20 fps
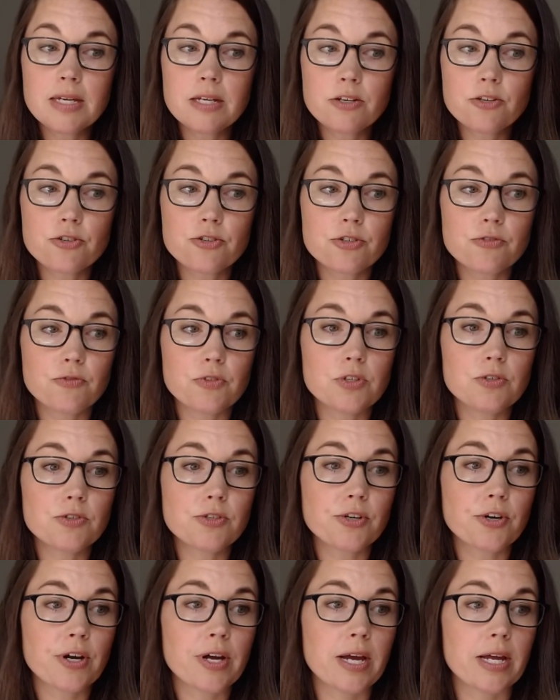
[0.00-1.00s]
in your
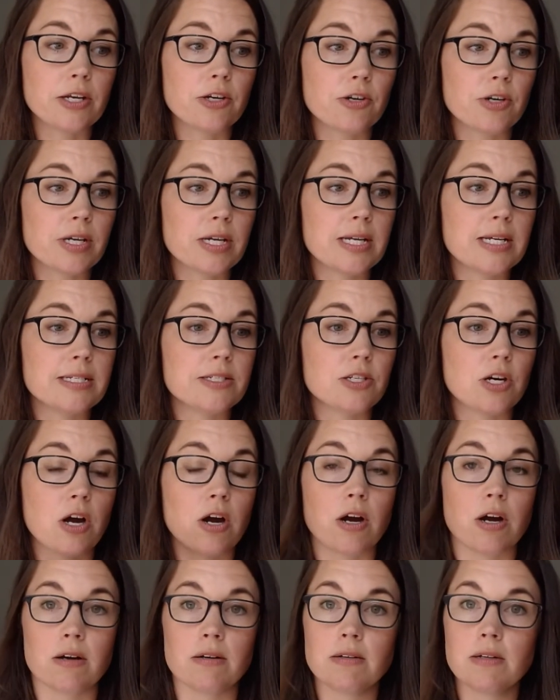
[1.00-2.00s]
diffuser, and your kids
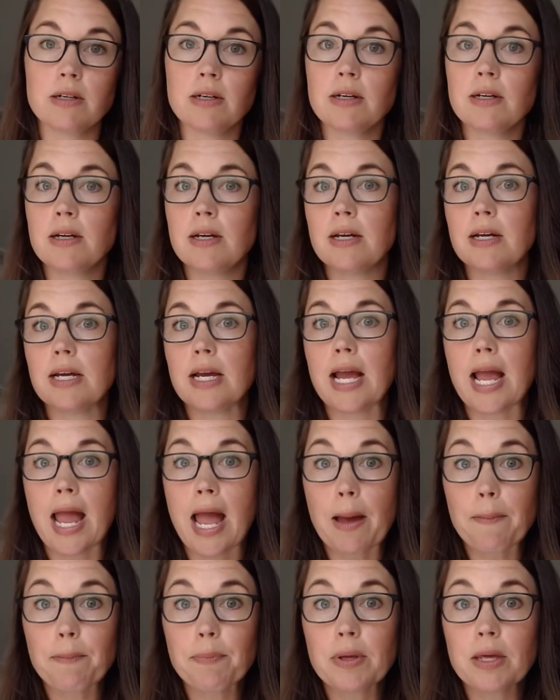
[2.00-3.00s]
are
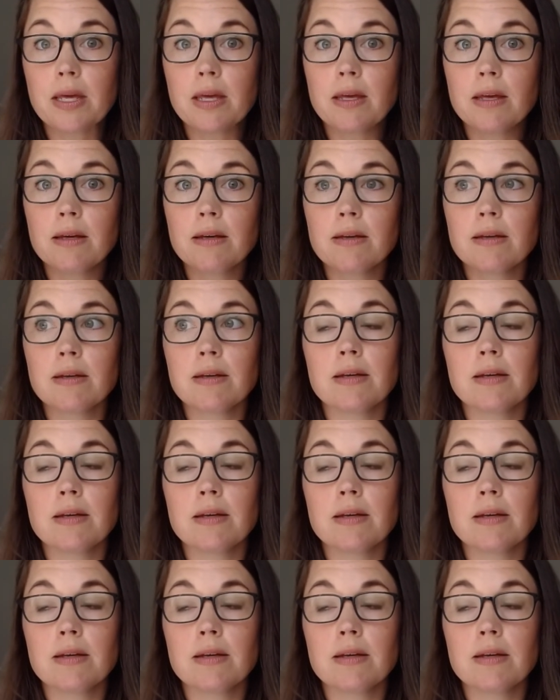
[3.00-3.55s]
happy,